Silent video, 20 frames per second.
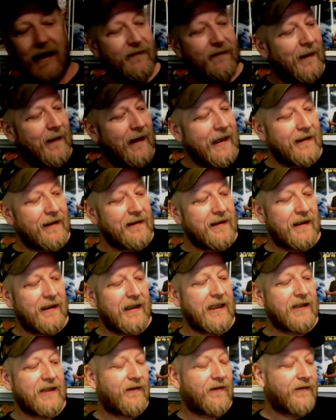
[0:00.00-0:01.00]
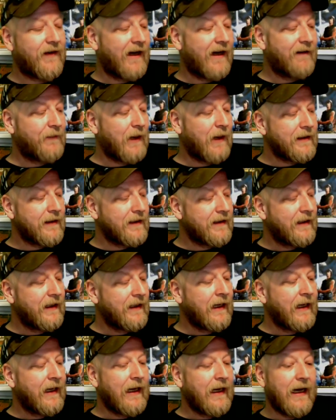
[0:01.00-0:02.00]
my LCS for
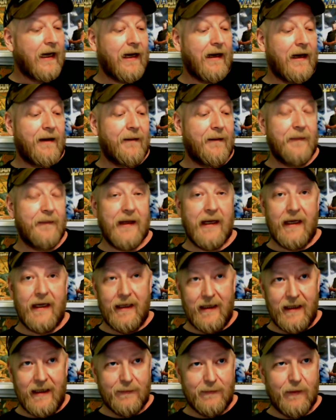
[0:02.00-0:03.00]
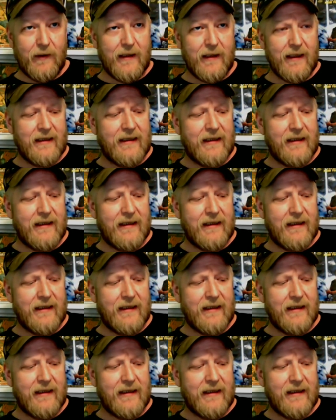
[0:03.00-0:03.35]
$5. This book has seen a